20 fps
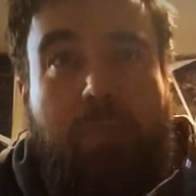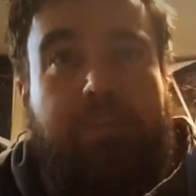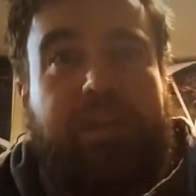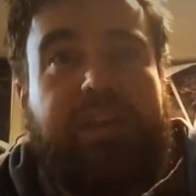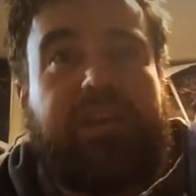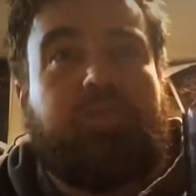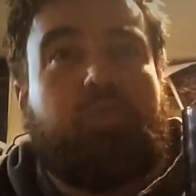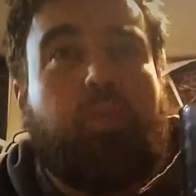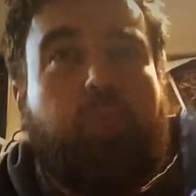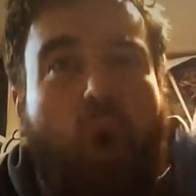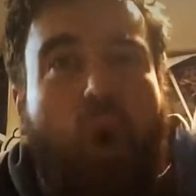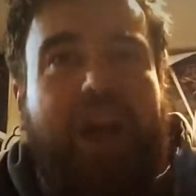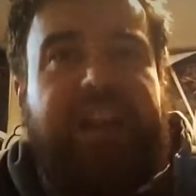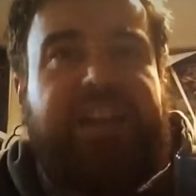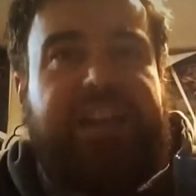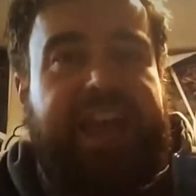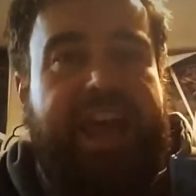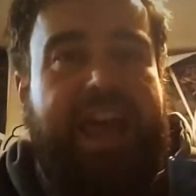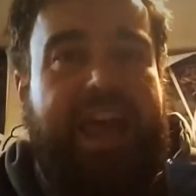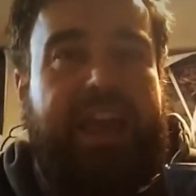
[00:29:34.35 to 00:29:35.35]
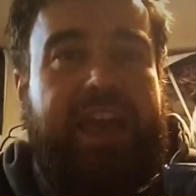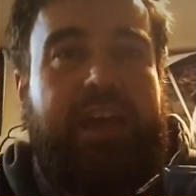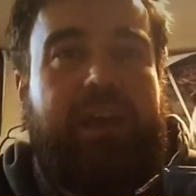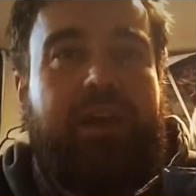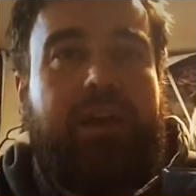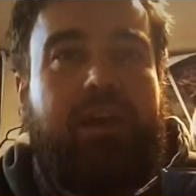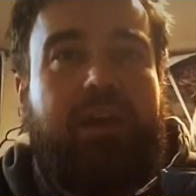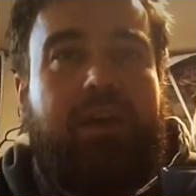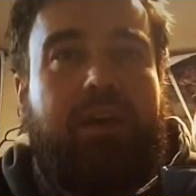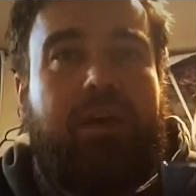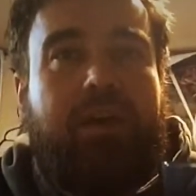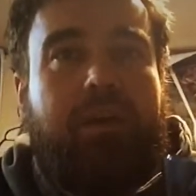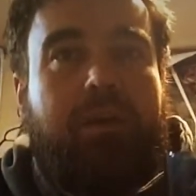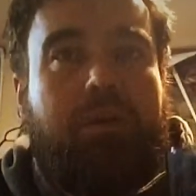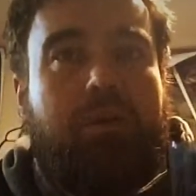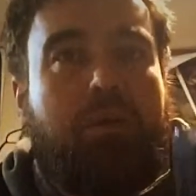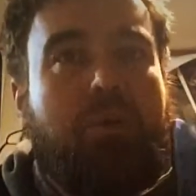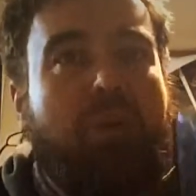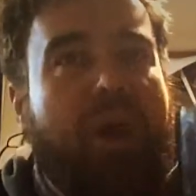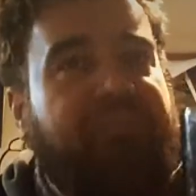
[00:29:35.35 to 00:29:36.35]
Because one day,
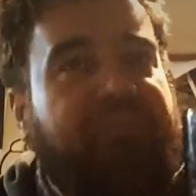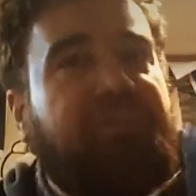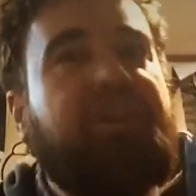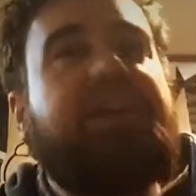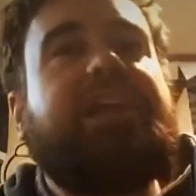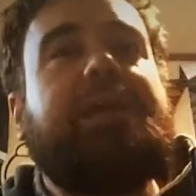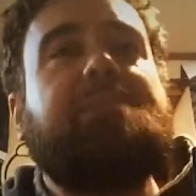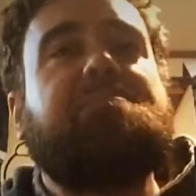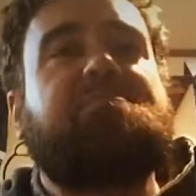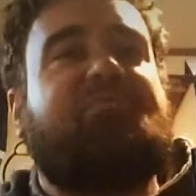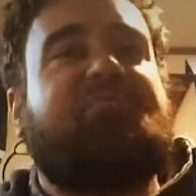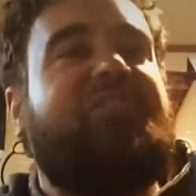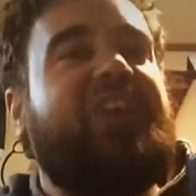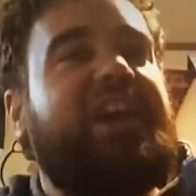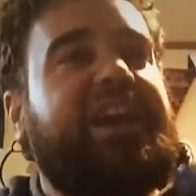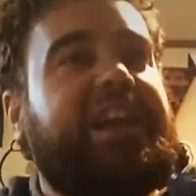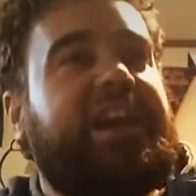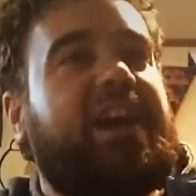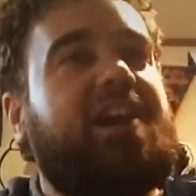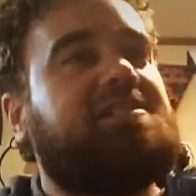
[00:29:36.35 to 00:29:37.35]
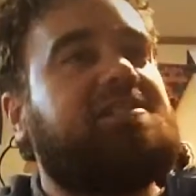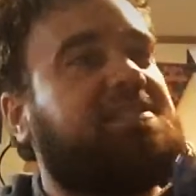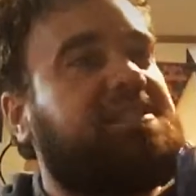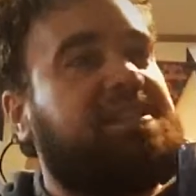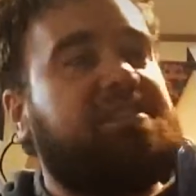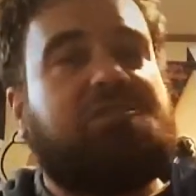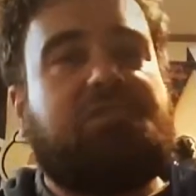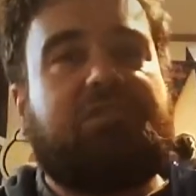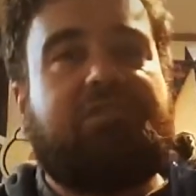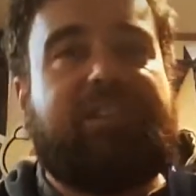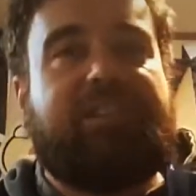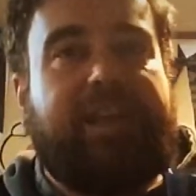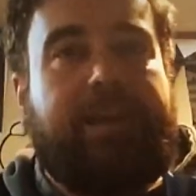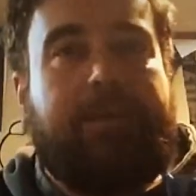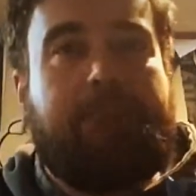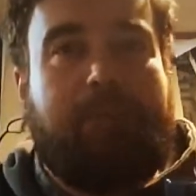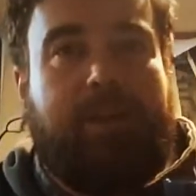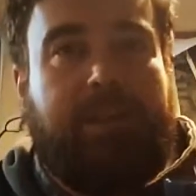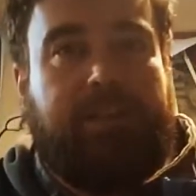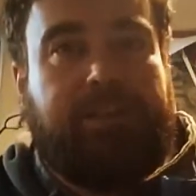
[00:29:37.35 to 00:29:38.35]
whoever keeps feeding us scissor
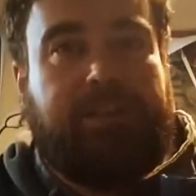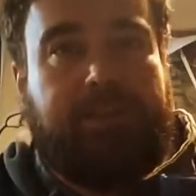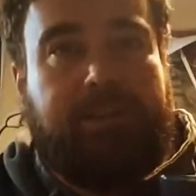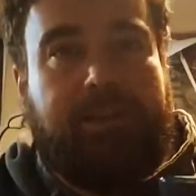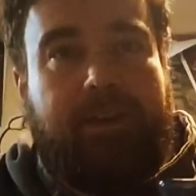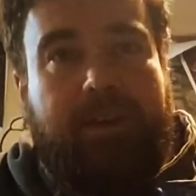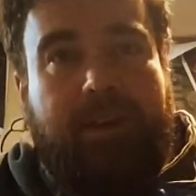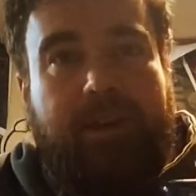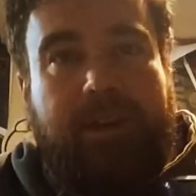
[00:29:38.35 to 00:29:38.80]
statements